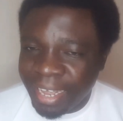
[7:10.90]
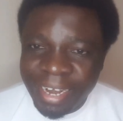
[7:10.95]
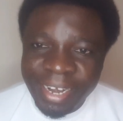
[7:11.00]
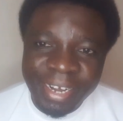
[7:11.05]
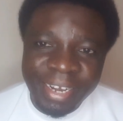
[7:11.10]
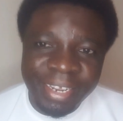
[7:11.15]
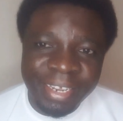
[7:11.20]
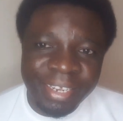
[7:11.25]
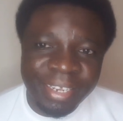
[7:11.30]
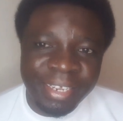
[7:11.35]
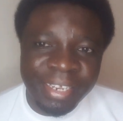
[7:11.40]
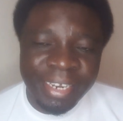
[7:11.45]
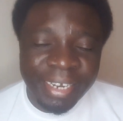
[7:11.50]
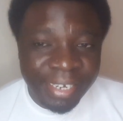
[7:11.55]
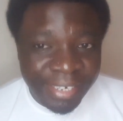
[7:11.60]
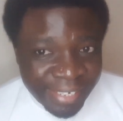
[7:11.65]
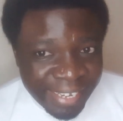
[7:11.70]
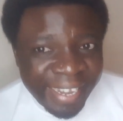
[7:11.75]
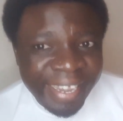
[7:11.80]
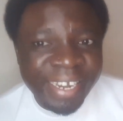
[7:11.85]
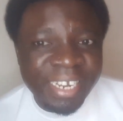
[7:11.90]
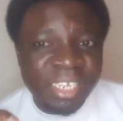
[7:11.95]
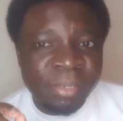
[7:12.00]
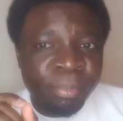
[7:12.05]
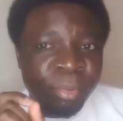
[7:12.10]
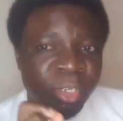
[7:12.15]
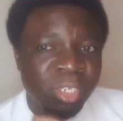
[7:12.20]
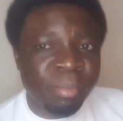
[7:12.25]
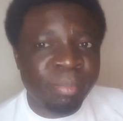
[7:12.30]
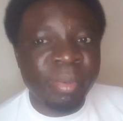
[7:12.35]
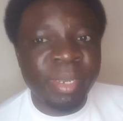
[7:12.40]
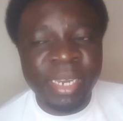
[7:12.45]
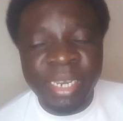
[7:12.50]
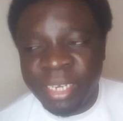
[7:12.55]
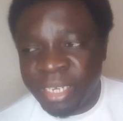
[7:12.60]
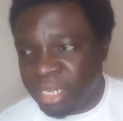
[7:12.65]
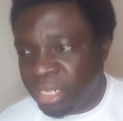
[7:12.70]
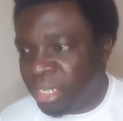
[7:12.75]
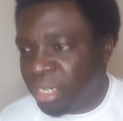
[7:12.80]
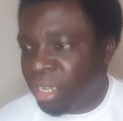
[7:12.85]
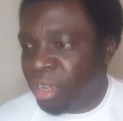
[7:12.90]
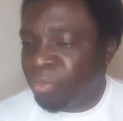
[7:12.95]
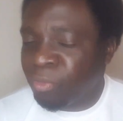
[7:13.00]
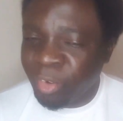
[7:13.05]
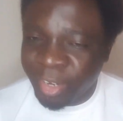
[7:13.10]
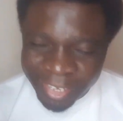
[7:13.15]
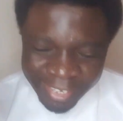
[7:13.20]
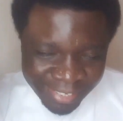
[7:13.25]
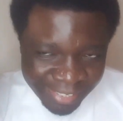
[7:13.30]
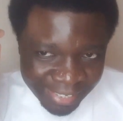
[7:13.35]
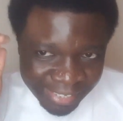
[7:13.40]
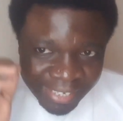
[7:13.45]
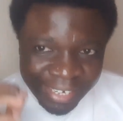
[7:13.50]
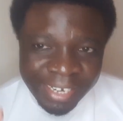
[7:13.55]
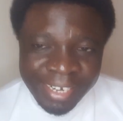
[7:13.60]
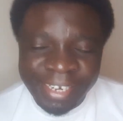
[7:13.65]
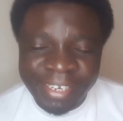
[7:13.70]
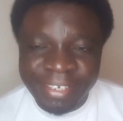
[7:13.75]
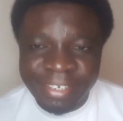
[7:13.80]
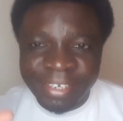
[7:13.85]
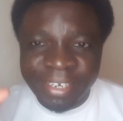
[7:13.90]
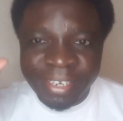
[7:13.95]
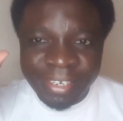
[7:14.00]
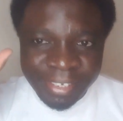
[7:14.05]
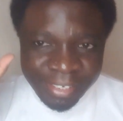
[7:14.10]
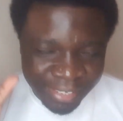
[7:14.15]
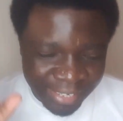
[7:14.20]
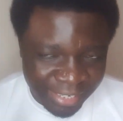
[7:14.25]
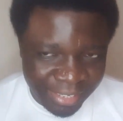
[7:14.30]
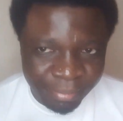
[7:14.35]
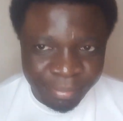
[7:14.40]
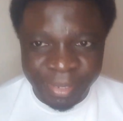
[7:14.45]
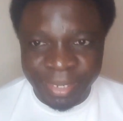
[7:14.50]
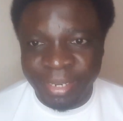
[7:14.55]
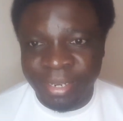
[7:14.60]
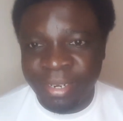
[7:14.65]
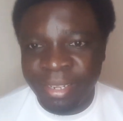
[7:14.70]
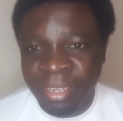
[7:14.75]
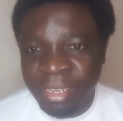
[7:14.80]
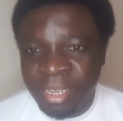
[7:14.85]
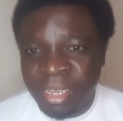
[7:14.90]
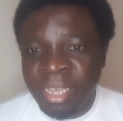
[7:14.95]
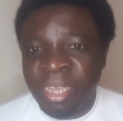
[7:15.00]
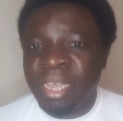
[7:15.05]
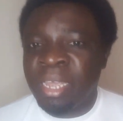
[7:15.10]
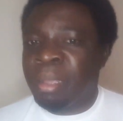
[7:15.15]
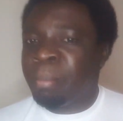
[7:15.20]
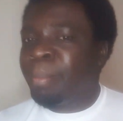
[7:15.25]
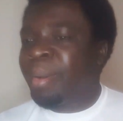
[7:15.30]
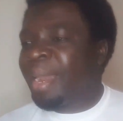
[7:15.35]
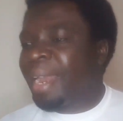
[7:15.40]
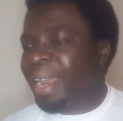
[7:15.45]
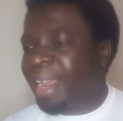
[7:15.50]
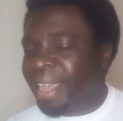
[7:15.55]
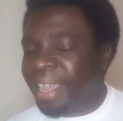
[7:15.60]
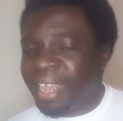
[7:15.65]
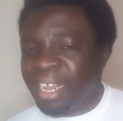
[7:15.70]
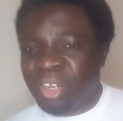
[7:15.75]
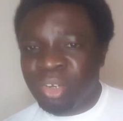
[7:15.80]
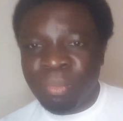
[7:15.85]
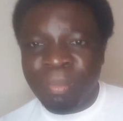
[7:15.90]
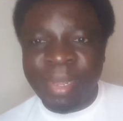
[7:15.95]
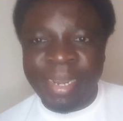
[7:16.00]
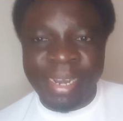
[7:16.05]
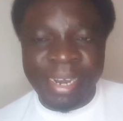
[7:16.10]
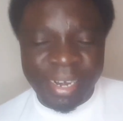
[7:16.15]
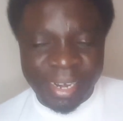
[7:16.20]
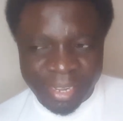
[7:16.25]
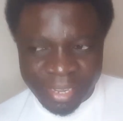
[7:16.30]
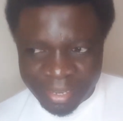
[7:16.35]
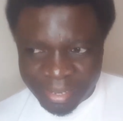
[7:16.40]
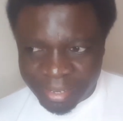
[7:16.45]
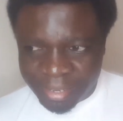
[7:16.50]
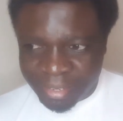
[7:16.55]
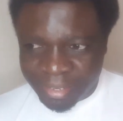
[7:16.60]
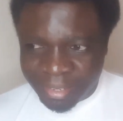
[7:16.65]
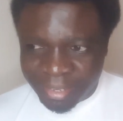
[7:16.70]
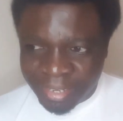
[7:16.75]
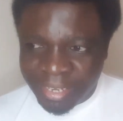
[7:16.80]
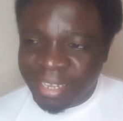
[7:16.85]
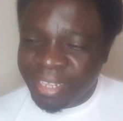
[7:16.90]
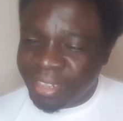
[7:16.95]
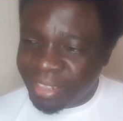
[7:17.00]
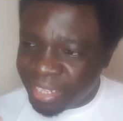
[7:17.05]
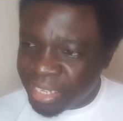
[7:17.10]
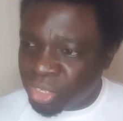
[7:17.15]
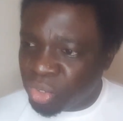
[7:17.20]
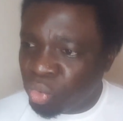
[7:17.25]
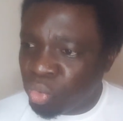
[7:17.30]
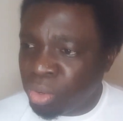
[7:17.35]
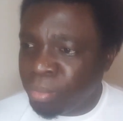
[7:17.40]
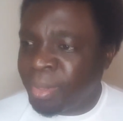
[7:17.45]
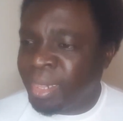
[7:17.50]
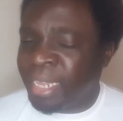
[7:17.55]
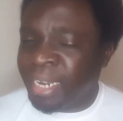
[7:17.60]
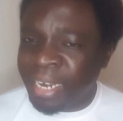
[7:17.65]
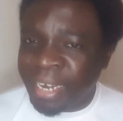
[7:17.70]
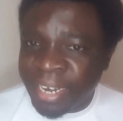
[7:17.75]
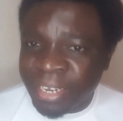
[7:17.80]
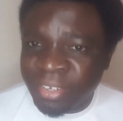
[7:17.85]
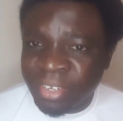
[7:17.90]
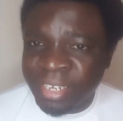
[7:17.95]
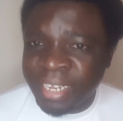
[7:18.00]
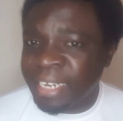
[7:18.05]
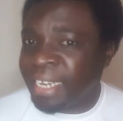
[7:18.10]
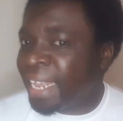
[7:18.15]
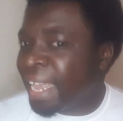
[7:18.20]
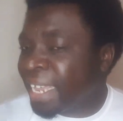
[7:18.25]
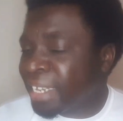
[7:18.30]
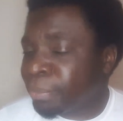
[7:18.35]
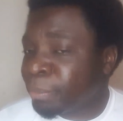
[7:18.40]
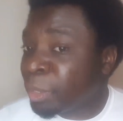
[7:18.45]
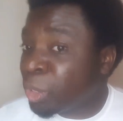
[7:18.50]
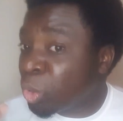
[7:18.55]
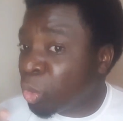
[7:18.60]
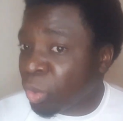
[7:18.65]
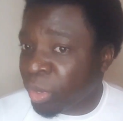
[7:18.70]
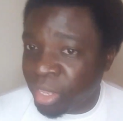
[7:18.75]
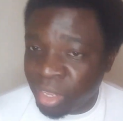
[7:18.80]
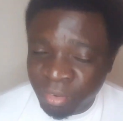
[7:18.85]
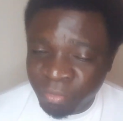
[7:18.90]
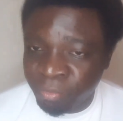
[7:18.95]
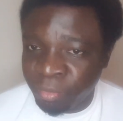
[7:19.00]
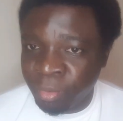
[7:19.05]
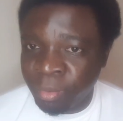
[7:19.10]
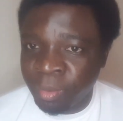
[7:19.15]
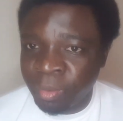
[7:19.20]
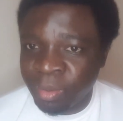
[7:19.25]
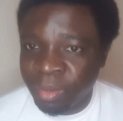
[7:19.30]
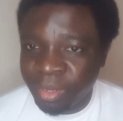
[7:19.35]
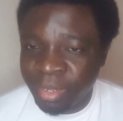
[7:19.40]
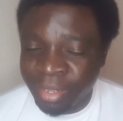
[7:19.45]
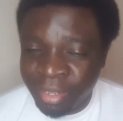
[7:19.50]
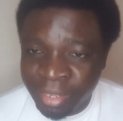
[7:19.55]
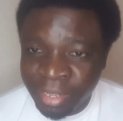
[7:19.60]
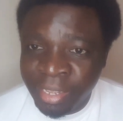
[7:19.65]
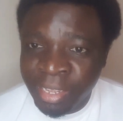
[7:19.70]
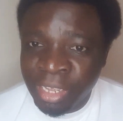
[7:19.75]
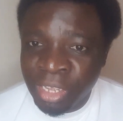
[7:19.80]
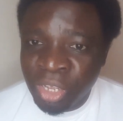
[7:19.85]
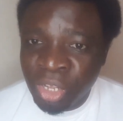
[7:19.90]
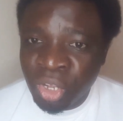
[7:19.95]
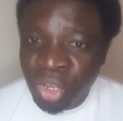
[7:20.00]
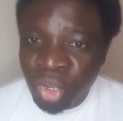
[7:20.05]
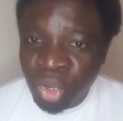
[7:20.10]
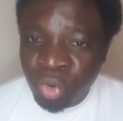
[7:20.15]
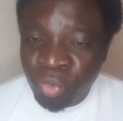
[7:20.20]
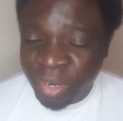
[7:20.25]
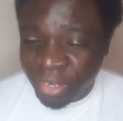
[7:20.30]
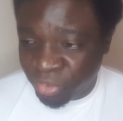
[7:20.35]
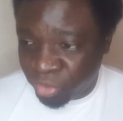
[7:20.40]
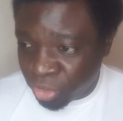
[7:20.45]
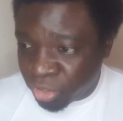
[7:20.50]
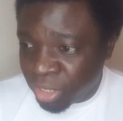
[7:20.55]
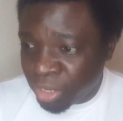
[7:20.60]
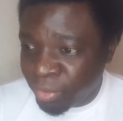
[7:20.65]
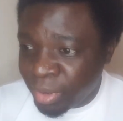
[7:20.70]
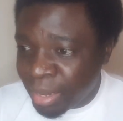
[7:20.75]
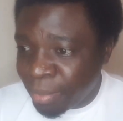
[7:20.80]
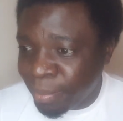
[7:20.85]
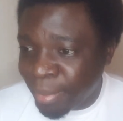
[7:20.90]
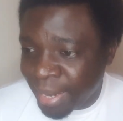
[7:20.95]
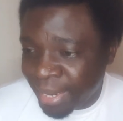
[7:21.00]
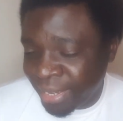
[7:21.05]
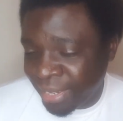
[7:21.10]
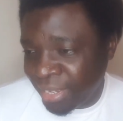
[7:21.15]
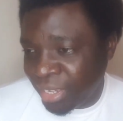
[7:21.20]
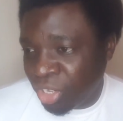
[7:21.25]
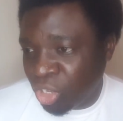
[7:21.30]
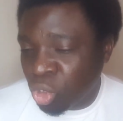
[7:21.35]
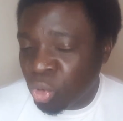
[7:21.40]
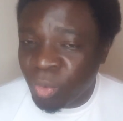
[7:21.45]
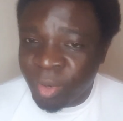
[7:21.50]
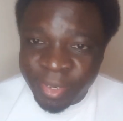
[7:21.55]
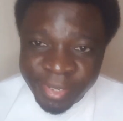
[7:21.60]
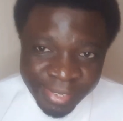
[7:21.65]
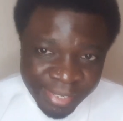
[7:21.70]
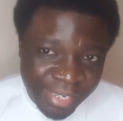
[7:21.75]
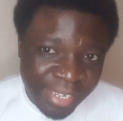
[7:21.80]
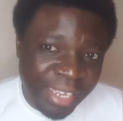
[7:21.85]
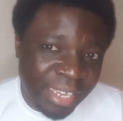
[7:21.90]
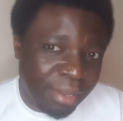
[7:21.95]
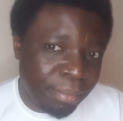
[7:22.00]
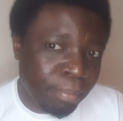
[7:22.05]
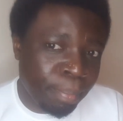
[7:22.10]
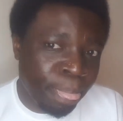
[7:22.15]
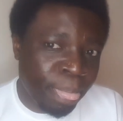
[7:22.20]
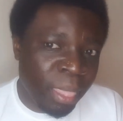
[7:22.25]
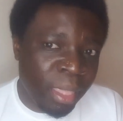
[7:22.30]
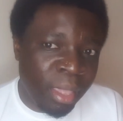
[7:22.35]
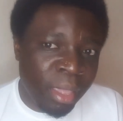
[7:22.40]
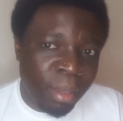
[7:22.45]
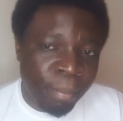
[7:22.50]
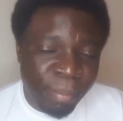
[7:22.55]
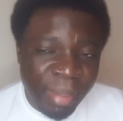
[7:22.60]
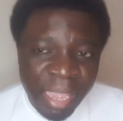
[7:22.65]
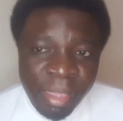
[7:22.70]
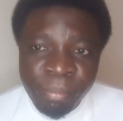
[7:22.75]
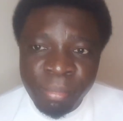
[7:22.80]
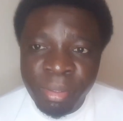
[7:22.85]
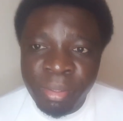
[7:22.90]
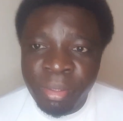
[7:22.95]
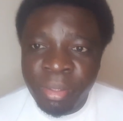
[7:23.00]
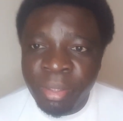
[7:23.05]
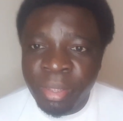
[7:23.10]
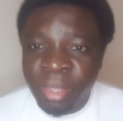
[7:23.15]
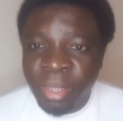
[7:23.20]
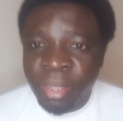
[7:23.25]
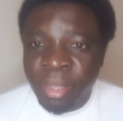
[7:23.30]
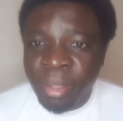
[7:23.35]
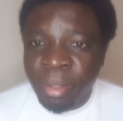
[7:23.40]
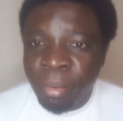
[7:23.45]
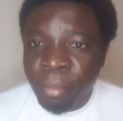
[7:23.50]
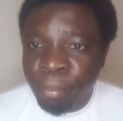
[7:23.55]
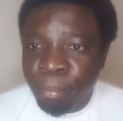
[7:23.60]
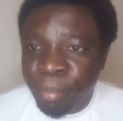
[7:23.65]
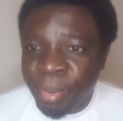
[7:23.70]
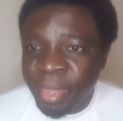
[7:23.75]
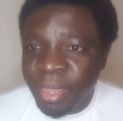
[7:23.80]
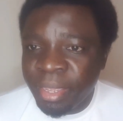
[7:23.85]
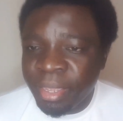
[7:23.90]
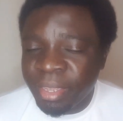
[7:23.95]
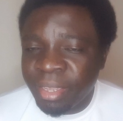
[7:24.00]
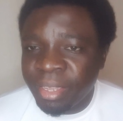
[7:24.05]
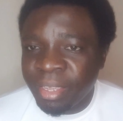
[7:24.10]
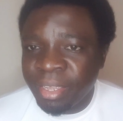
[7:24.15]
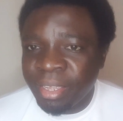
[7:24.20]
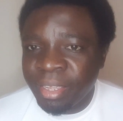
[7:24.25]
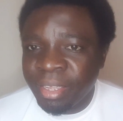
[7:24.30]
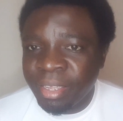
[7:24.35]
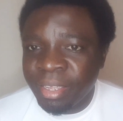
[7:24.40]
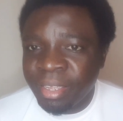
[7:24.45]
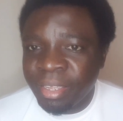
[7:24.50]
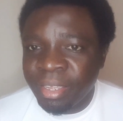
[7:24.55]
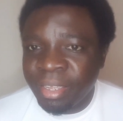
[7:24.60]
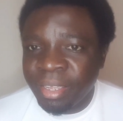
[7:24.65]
and take responsibility for his reckless statement. But again, to Malala, this could be the direction that he has been looking for. To a situation whereby you will see him maybe being